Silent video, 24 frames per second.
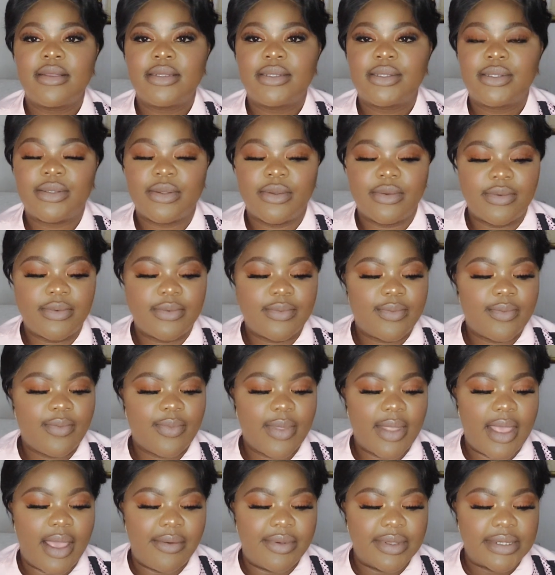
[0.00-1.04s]
so
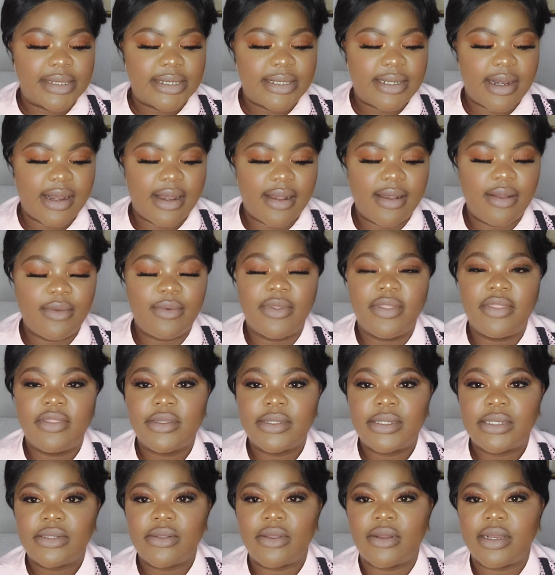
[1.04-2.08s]
I was struggling
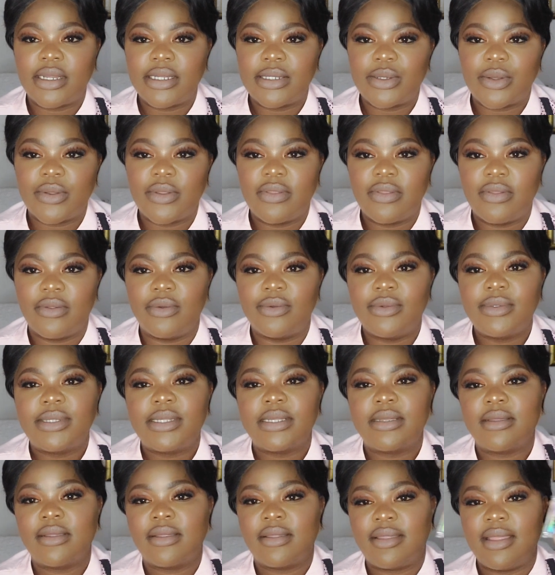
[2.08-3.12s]
with storage on
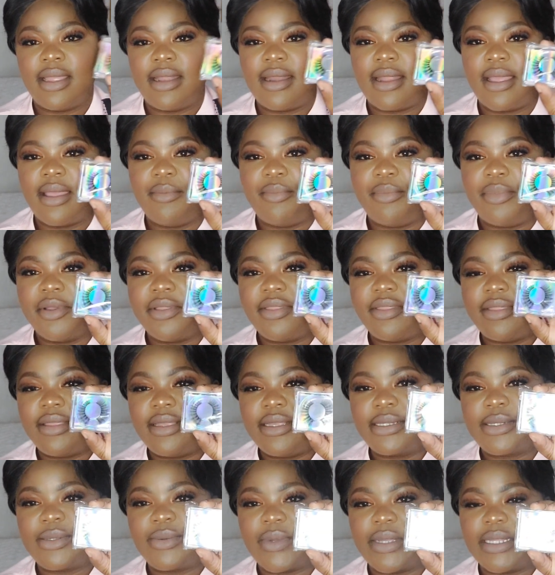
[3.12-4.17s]
those then I bought
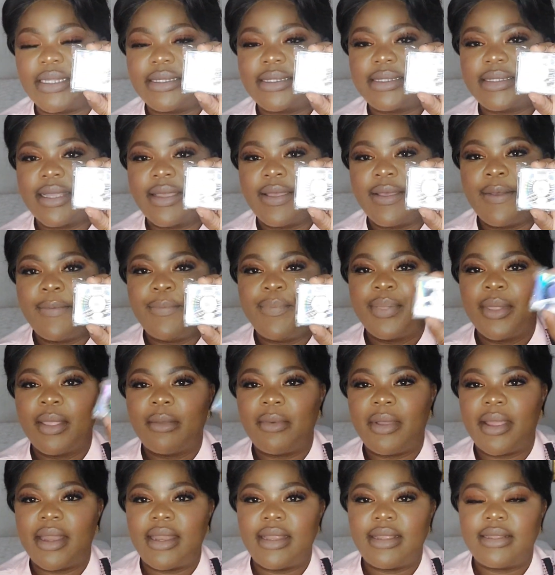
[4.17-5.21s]
these ones
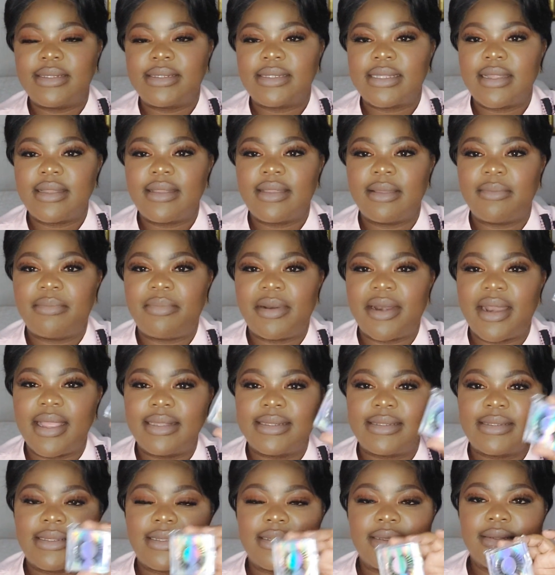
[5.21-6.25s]
I'm gonna insert the
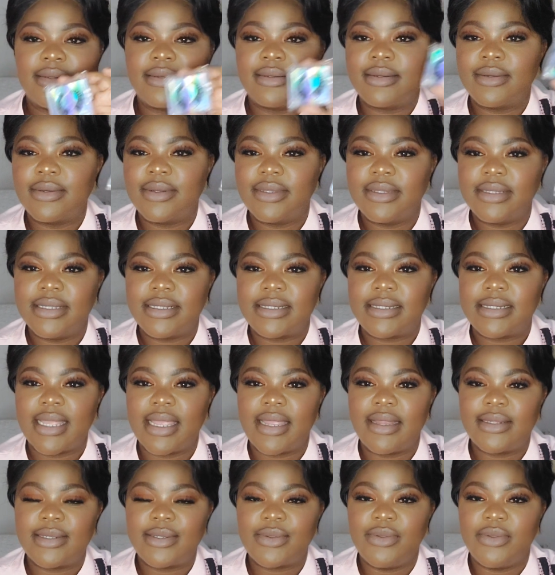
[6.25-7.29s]
price on the
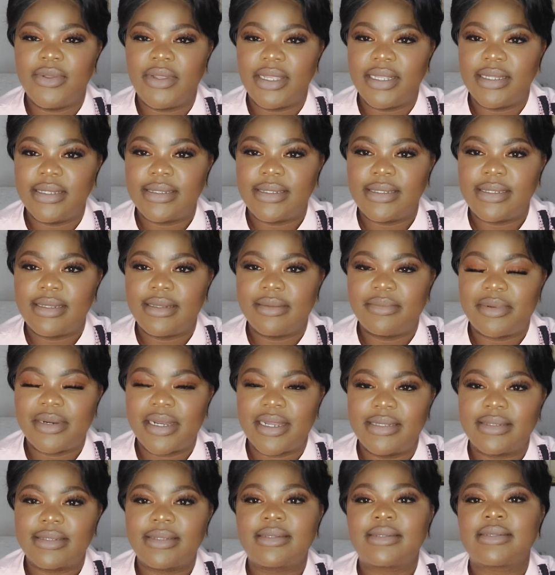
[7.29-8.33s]
side so you can see the
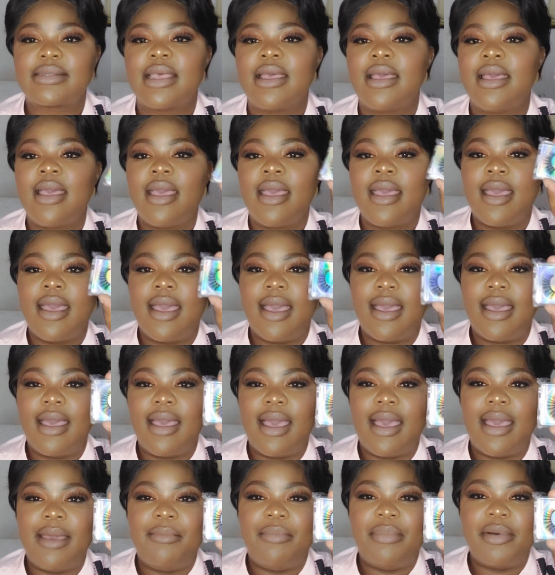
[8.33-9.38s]
prices
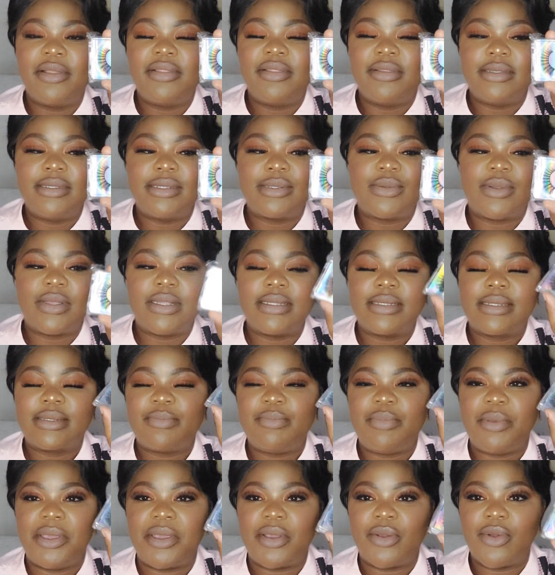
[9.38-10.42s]
I bought these
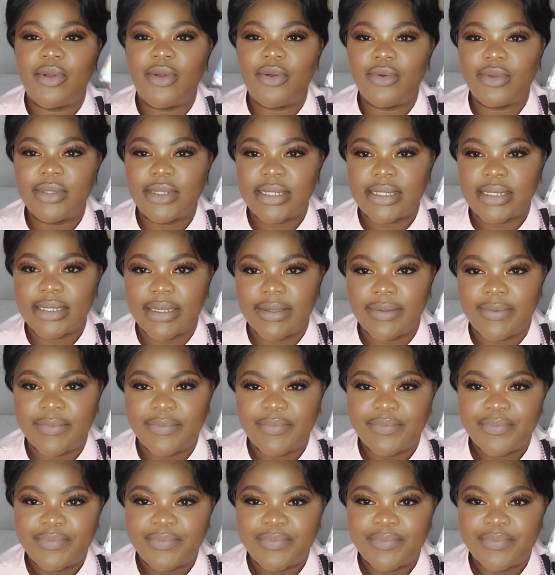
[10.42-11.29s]
ones because